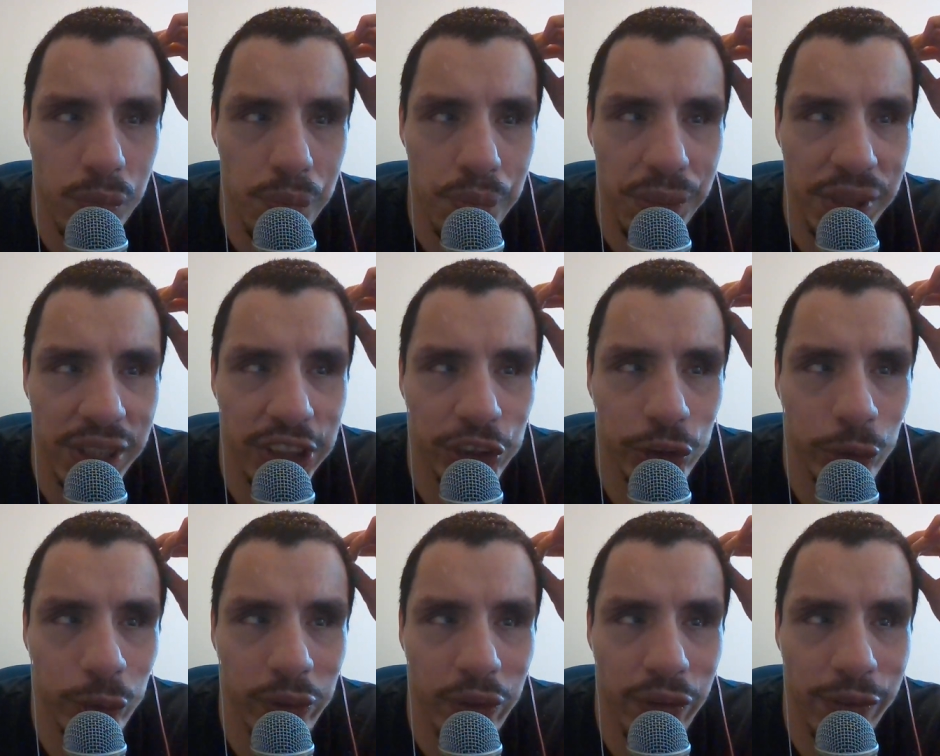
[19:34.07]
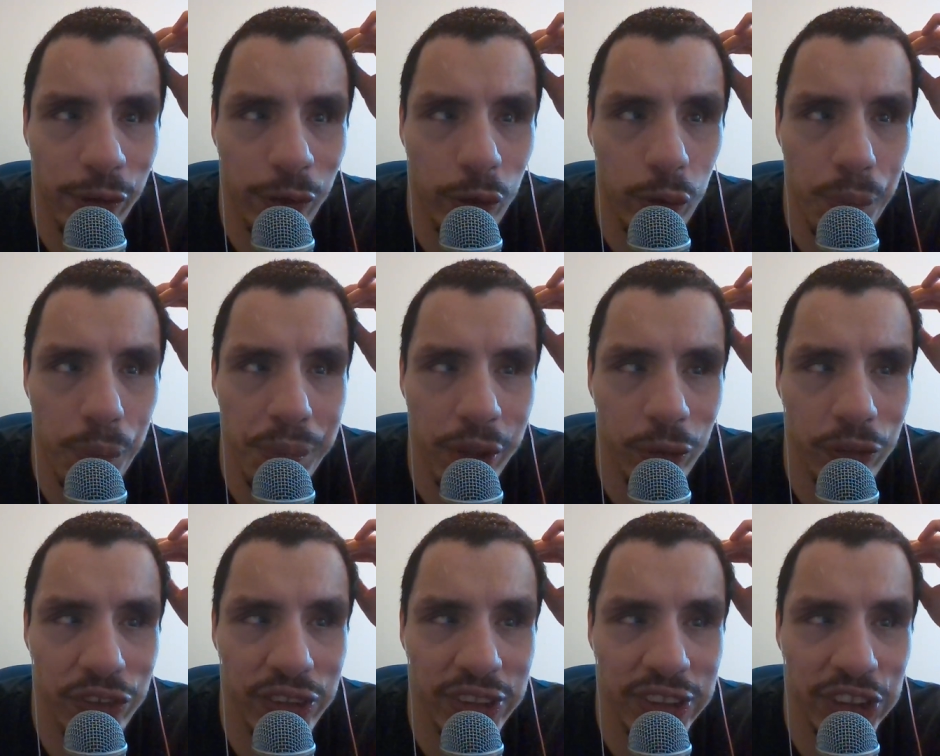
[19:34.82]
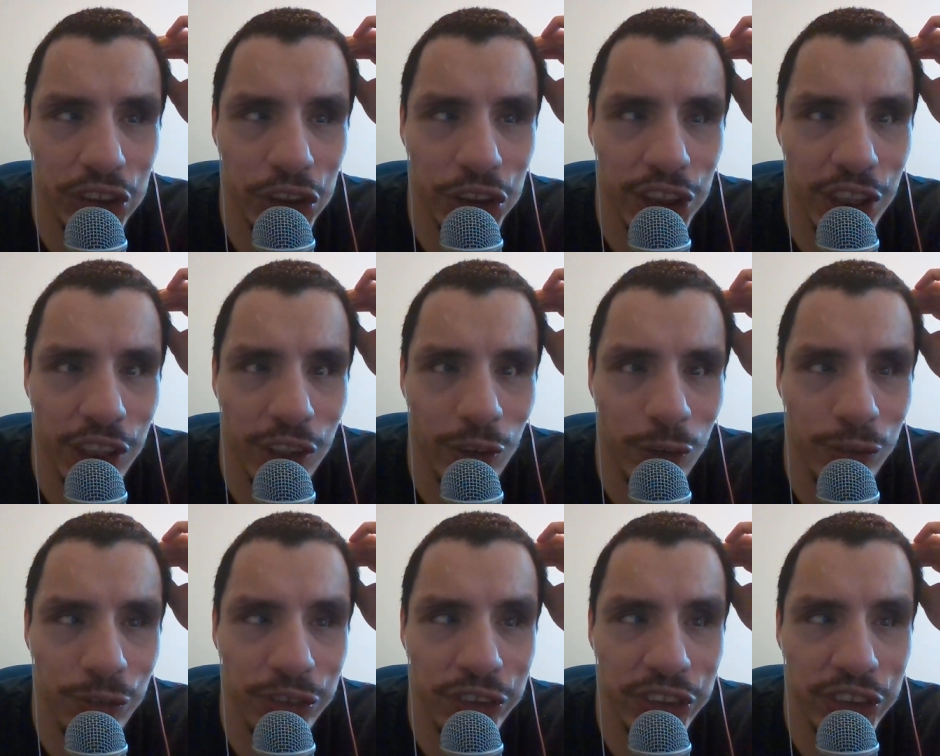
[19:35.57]
Make sure that there are built-in
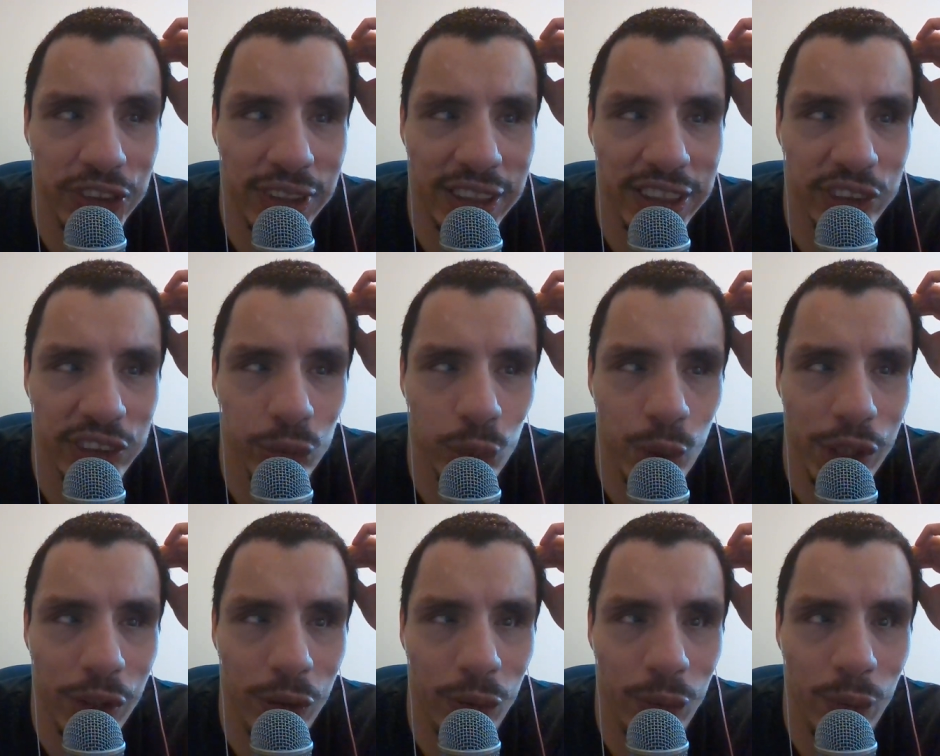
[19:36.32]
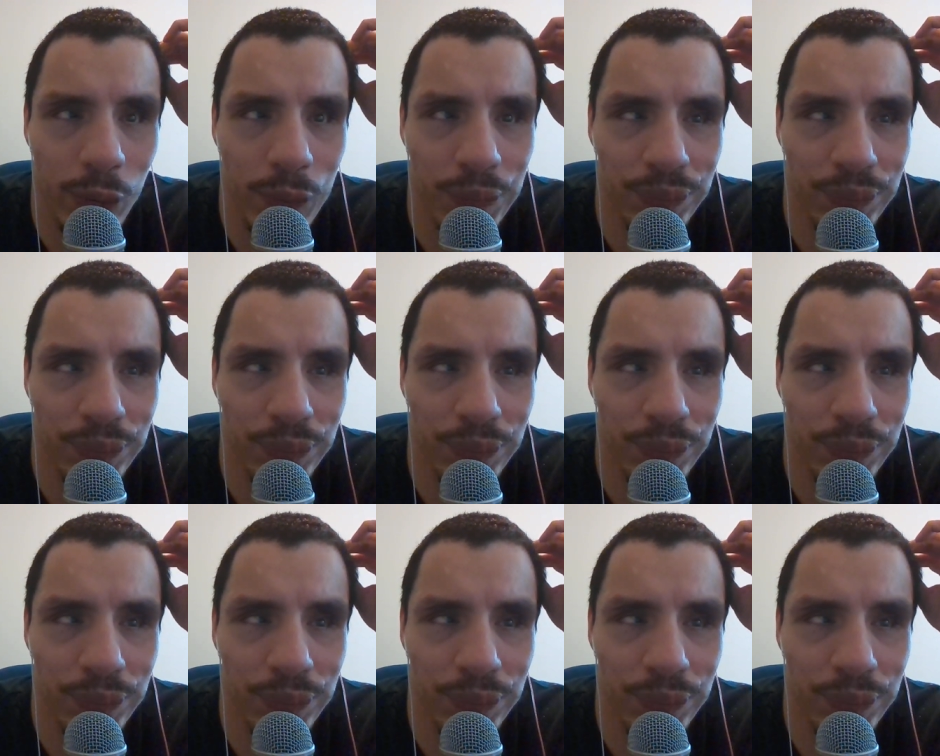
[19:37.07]
shelves as well.